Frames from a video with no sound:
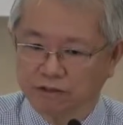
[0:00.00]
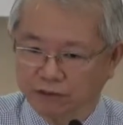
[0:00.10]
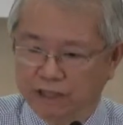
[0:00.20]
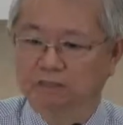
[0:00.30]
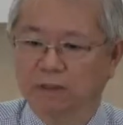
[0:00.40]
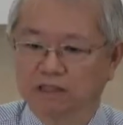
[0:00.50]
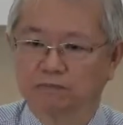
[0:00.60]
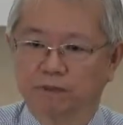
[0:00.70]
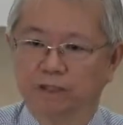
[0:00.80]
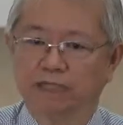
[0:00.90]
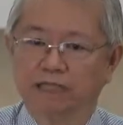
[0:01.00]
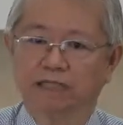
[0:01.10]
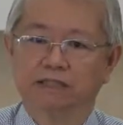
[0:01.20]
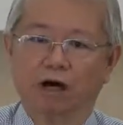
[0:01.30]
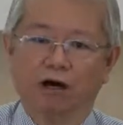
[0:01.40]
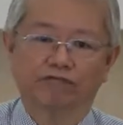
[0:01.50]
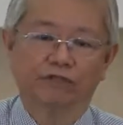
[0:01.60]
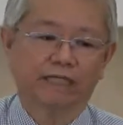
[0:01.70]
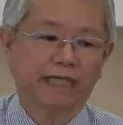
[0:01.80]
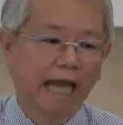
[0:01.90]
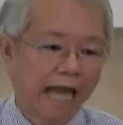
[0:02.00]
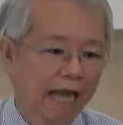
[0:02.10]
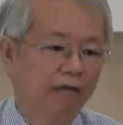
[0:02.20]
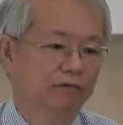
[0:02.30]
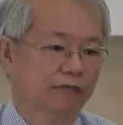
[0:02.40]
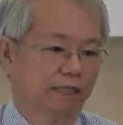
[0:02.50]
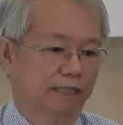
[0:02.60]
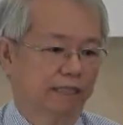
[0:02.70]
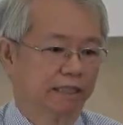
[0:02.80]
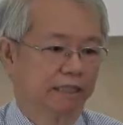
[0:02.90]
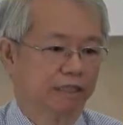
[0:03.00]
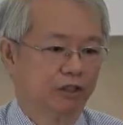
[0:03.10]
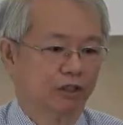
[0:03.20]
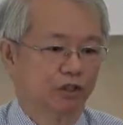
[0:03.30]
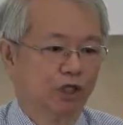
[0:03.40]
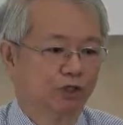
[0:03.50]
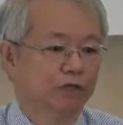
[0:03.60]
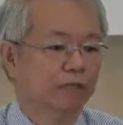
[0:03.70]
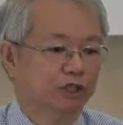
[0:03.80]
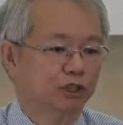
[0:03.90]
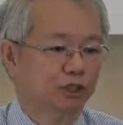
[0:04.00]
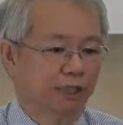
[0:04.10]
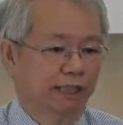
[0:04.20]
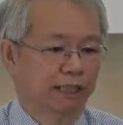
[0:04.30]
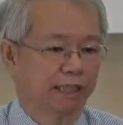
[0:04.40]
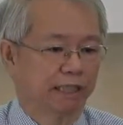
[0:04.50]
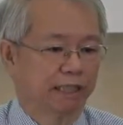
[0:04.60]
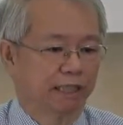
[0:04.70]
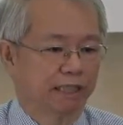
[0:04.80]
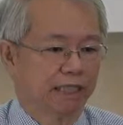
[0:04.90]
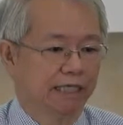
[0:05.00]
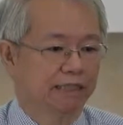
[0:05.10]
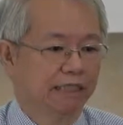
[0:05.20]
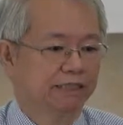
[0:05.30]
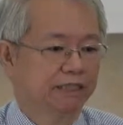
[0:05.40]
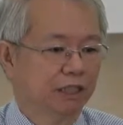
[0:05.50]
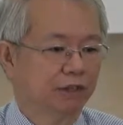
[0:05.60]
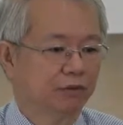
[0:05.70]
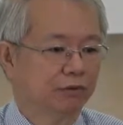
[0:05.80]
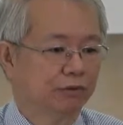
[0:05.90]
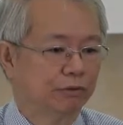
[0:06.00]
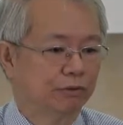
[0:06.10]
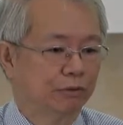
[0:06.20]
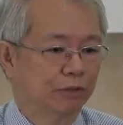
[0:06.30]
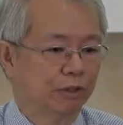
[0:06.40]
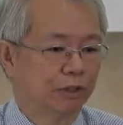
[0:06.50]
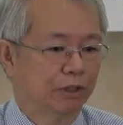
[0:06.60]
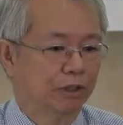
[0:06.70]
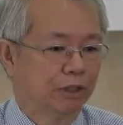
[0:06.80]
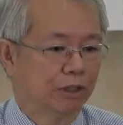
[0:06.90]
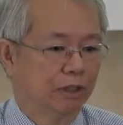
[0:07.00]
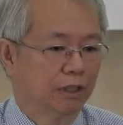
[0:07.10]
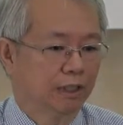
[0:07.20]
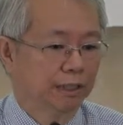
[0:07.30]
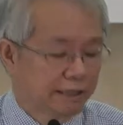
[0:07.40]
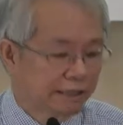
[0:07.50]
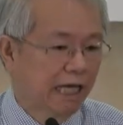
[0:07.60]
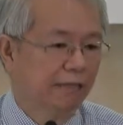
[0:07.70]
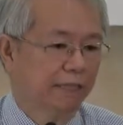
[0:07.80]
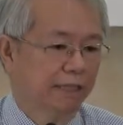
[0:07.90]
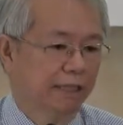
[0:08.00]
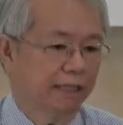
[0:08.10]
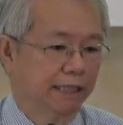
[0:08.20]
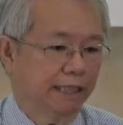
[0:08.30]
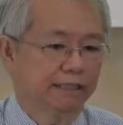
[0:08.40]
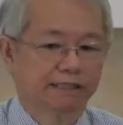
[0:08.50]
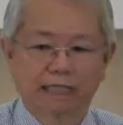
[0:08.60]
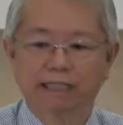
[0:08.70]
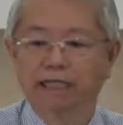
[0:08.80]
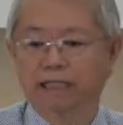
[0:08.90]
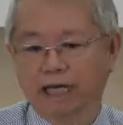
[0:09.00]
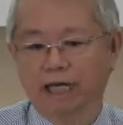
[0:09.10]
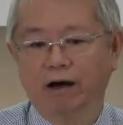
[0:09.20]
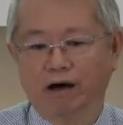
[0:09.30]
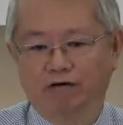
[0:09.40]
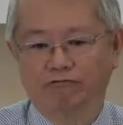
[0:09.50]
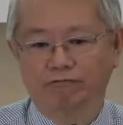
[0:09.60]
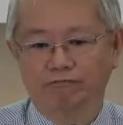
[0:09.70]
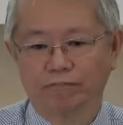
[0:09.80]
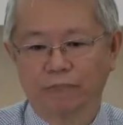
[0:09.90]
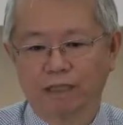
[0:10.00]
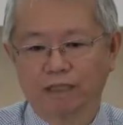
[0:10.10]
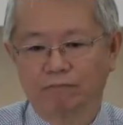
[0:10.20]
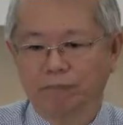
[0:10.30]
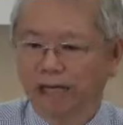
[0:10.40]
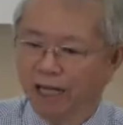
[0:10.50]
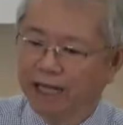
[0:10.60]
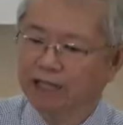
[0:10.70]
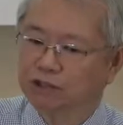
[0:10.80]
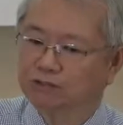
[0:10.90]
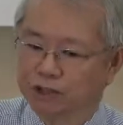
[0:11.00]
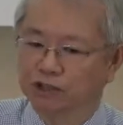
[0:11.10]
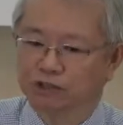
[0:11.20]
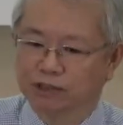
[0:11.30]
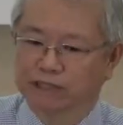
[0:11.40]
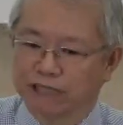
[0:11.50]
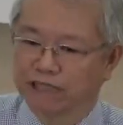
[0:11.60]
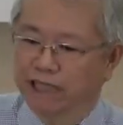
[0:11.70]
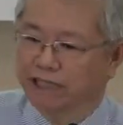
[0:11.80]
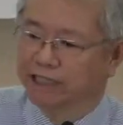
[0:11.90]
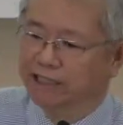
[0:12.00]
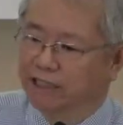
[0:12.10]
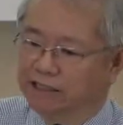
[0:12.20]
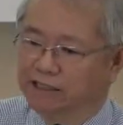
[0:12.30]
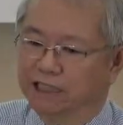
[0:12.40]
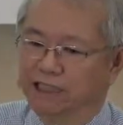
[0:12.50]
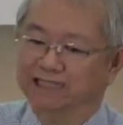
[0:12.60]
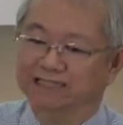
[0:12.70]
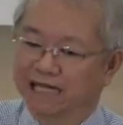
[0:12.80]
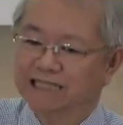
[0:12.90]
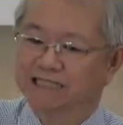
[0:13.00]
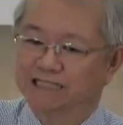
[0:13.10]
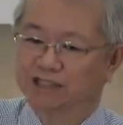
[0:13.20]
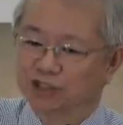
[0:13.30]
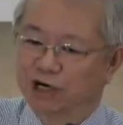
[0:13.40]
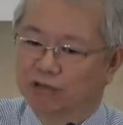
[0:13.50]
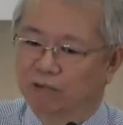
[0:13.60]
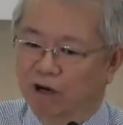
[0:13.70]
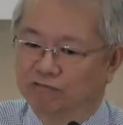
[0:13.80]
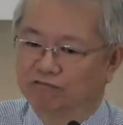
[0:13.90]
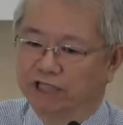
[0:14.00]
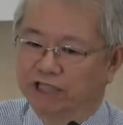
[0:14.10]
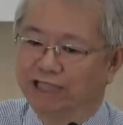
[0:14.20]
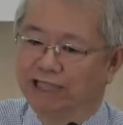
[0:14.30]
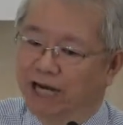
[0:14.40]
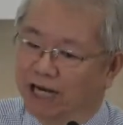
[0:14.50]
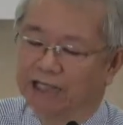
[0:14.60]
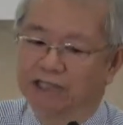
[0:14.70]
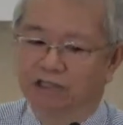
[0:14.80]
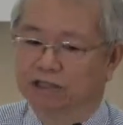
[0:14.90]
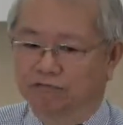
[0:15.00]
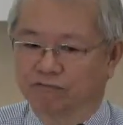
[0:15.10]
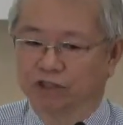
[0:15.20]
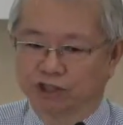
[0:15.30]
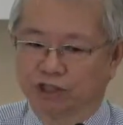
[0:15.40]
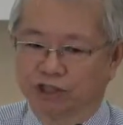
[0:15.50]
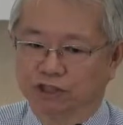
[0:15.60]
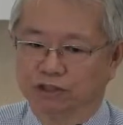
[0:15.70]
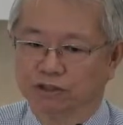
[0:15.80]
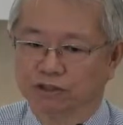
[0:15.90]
responsibilities of the elder to make sure that this new disciple is taken care of. But lest we should think that it is just the job of the leaders of the church.